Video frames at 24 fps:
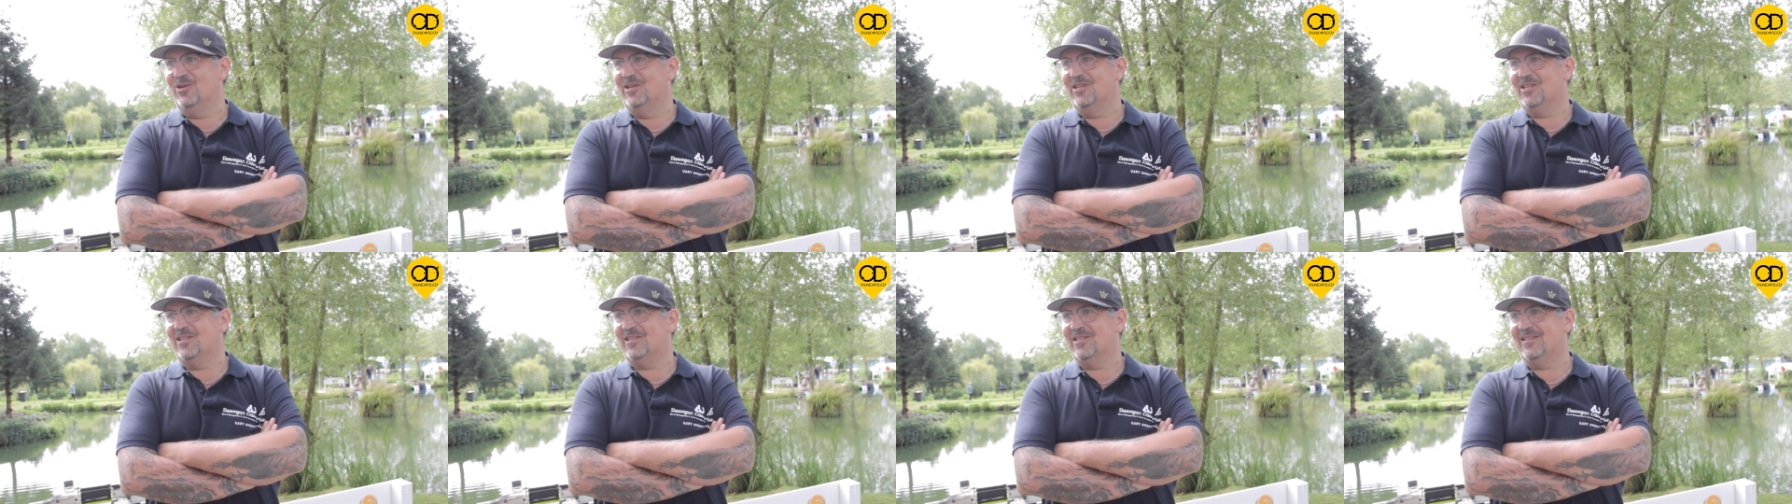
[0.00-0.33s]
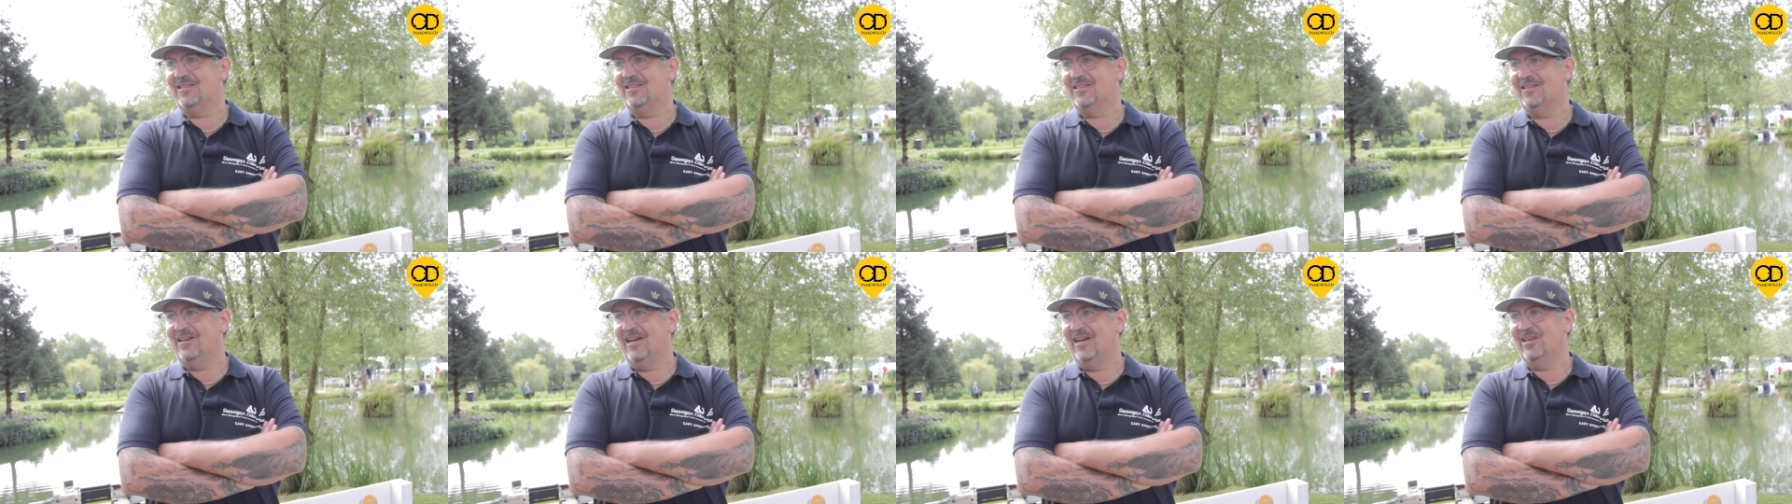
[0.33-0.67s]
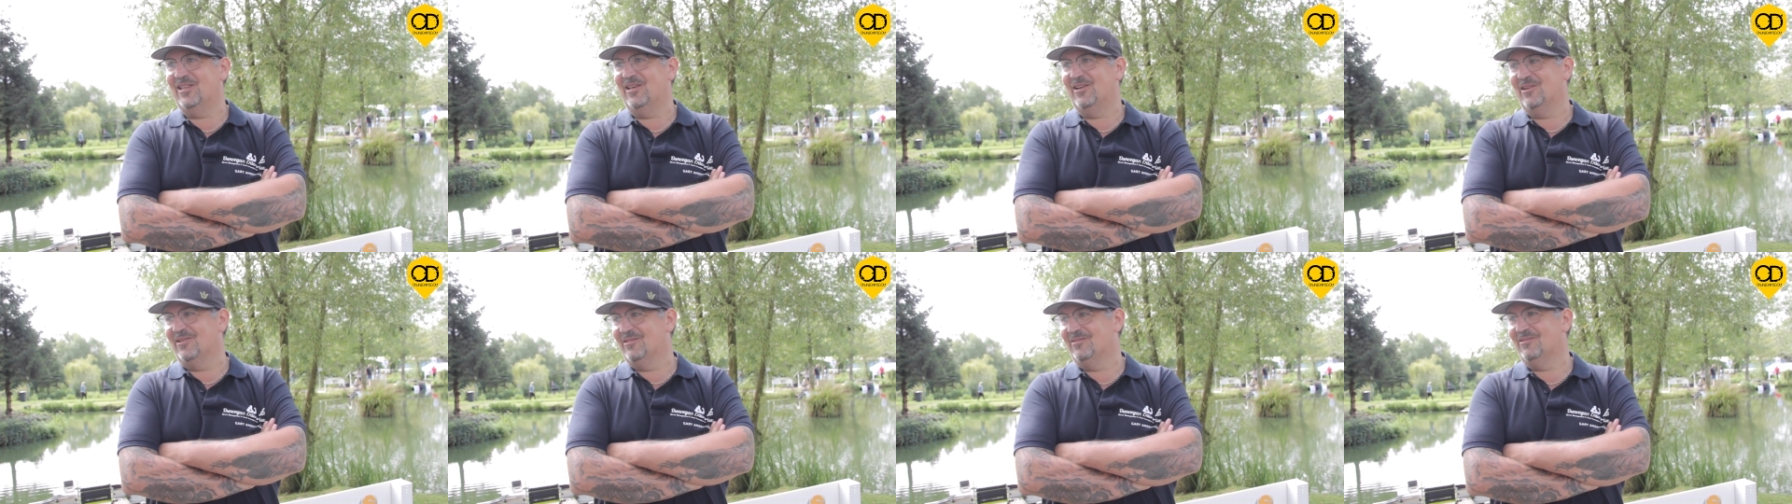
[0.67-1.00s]
It's
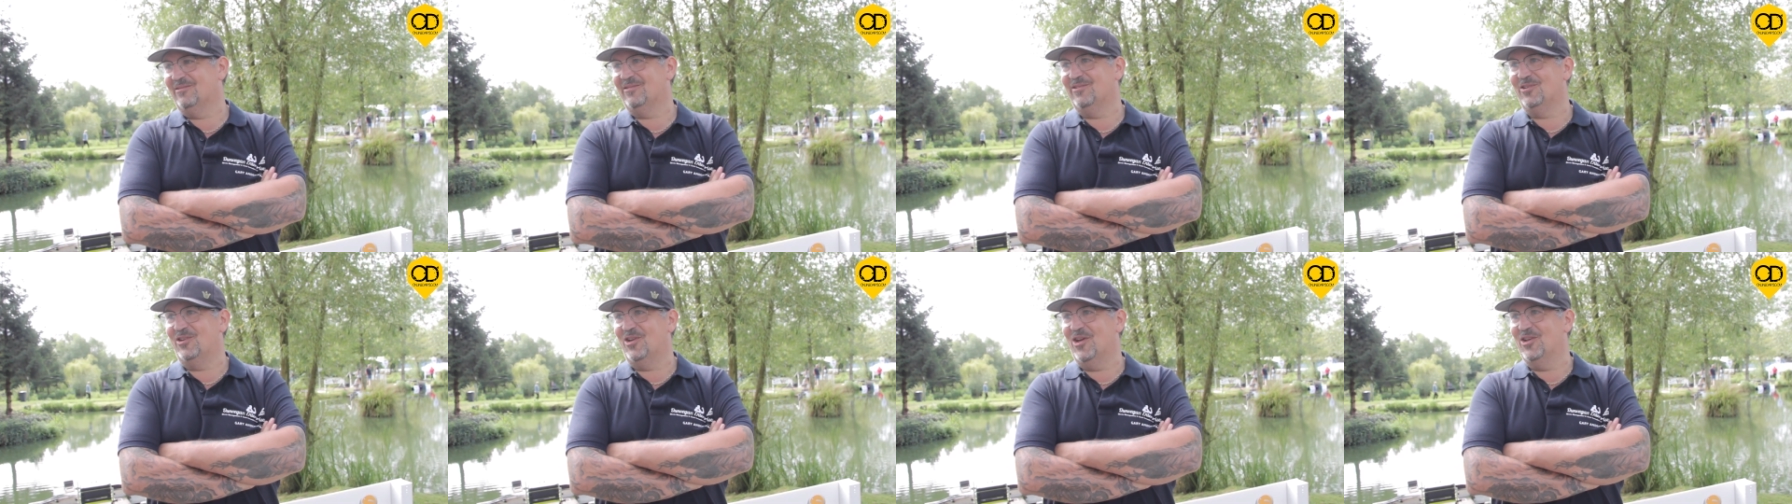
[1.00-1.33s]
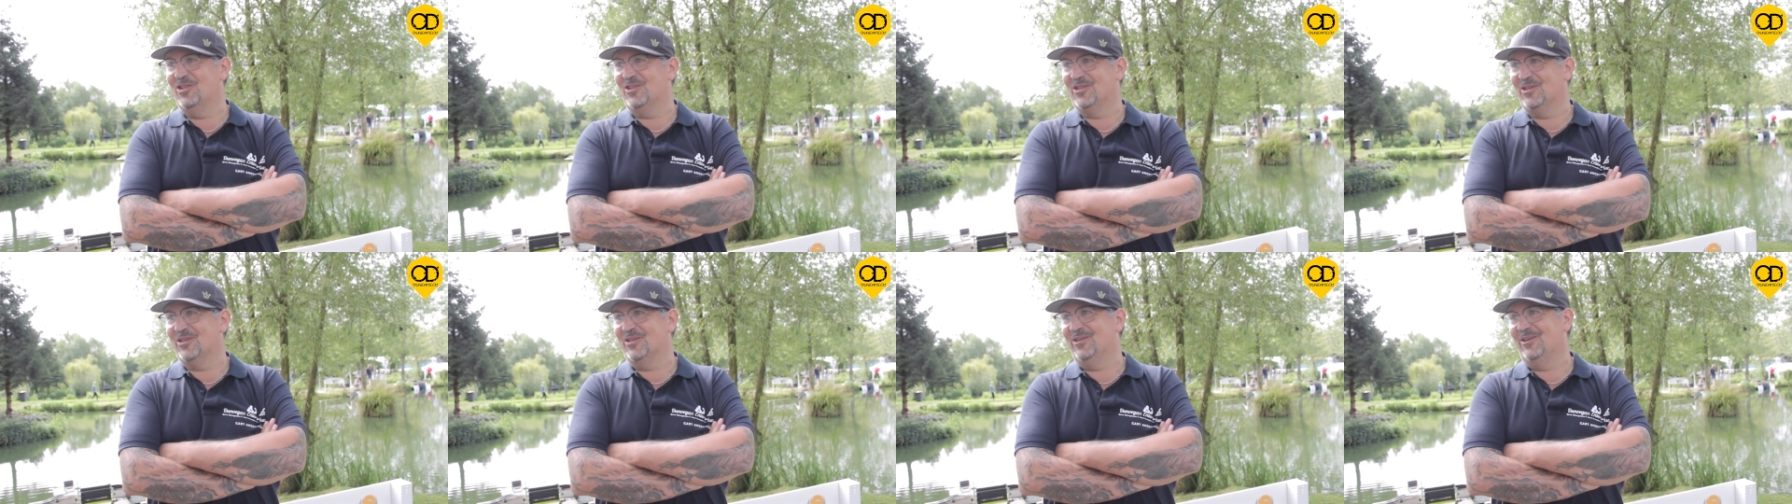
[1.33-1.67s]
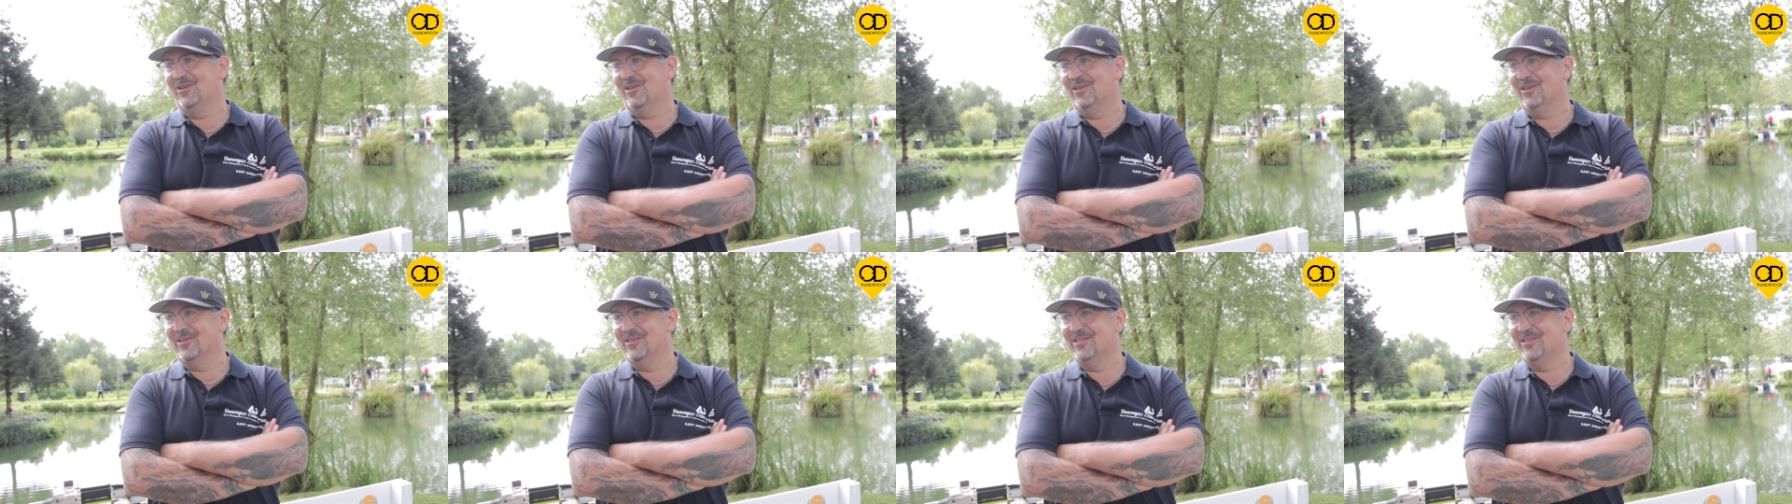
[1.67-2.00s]
either good
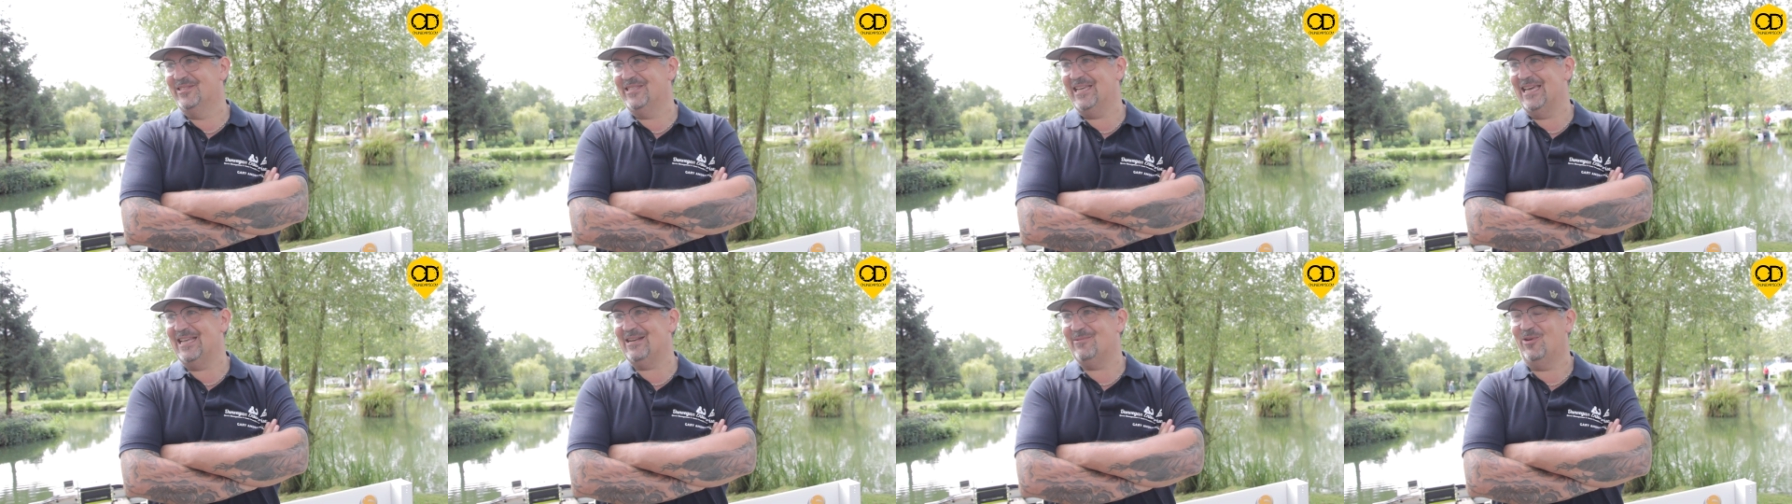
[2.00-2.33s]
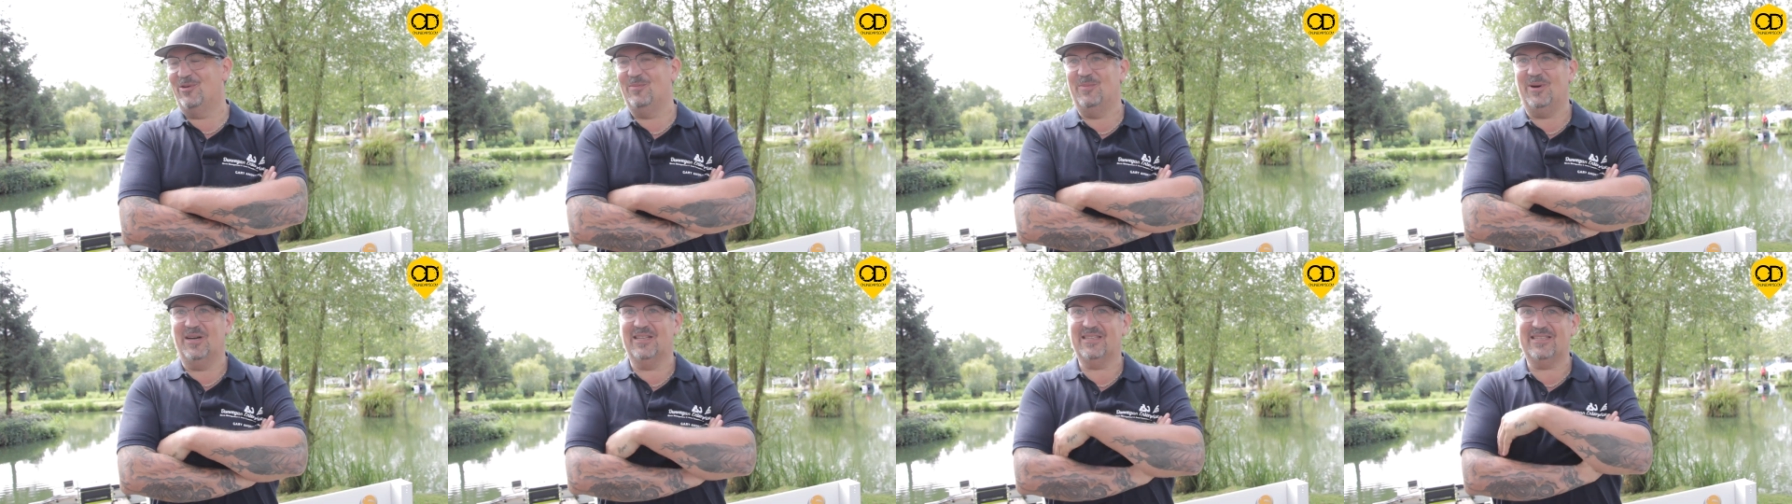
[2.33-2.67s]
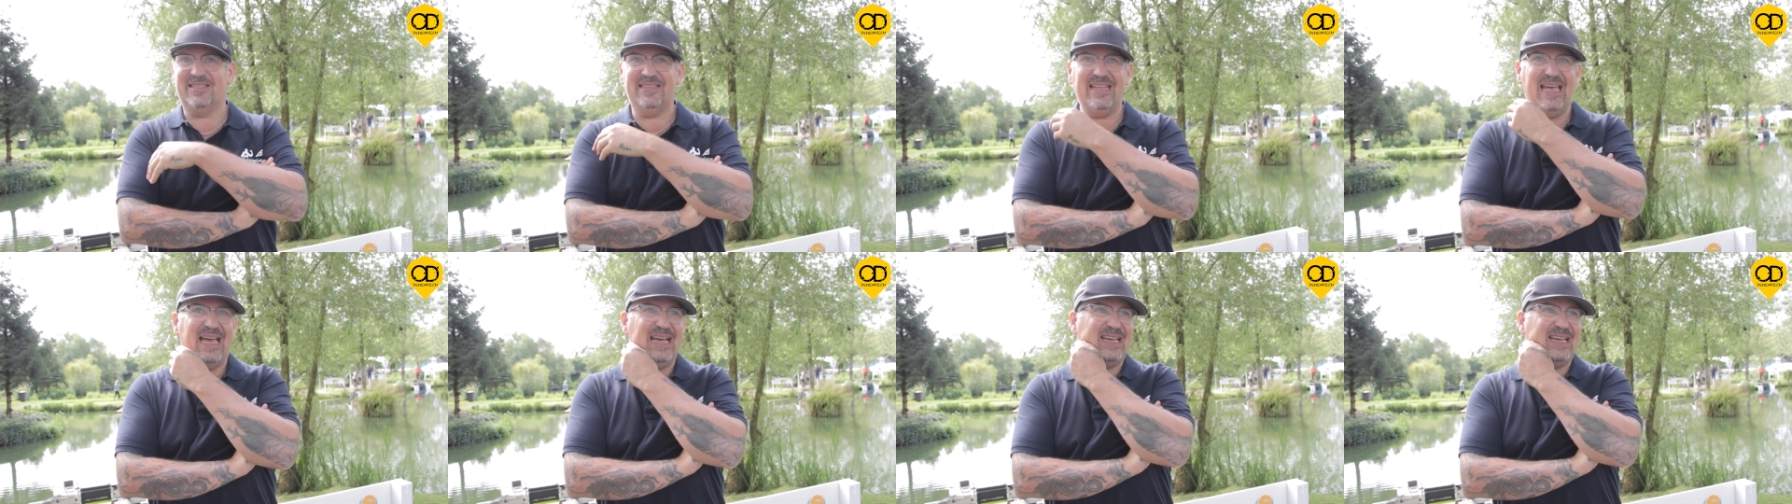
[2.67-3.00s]
or terrible,
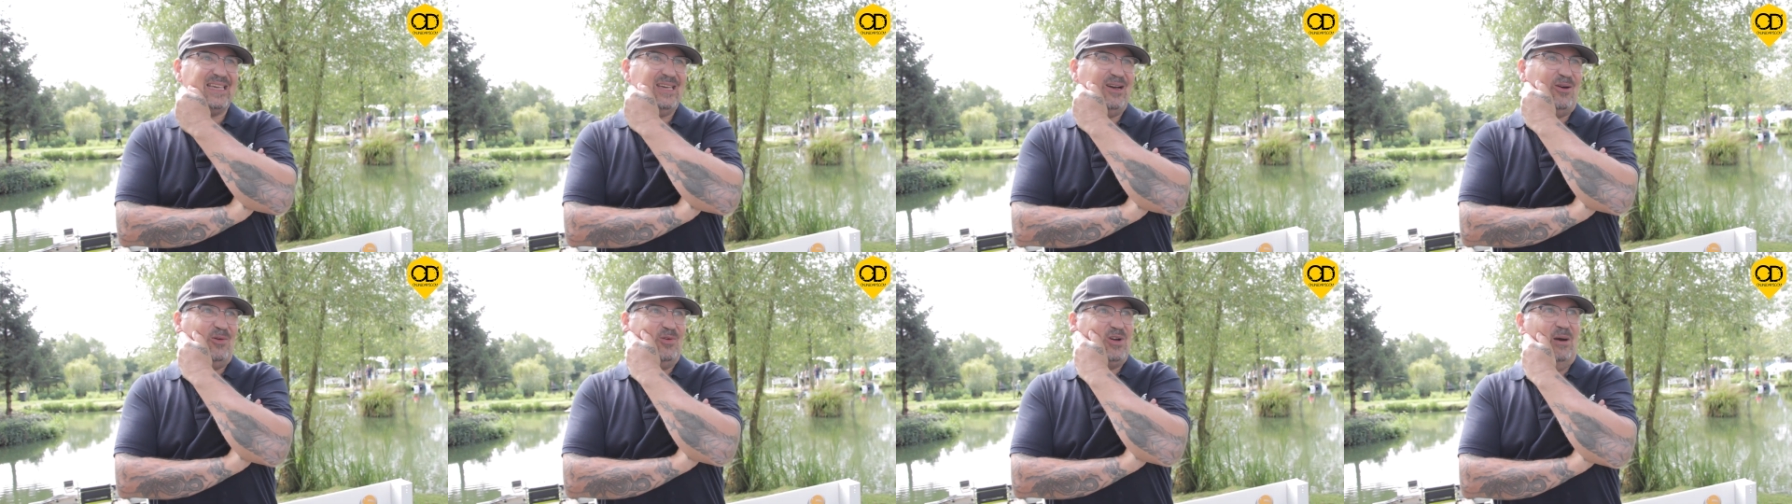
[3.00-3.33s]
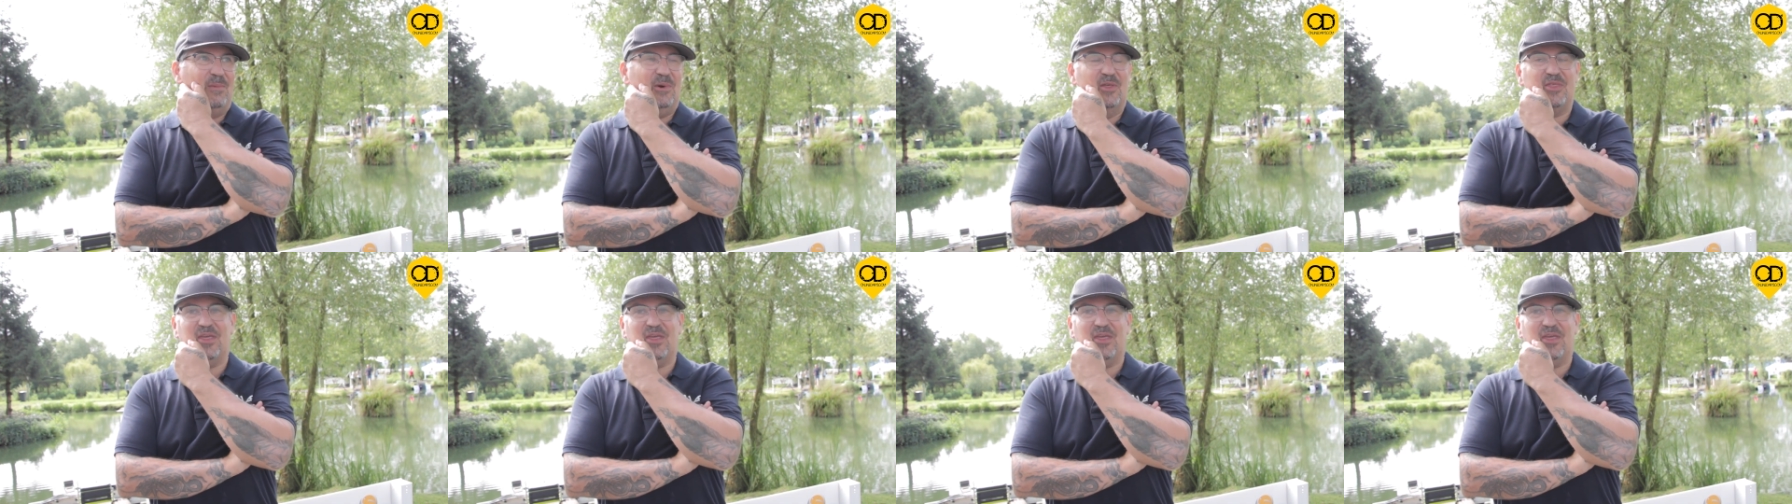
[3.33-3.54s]
but nah, it'll come.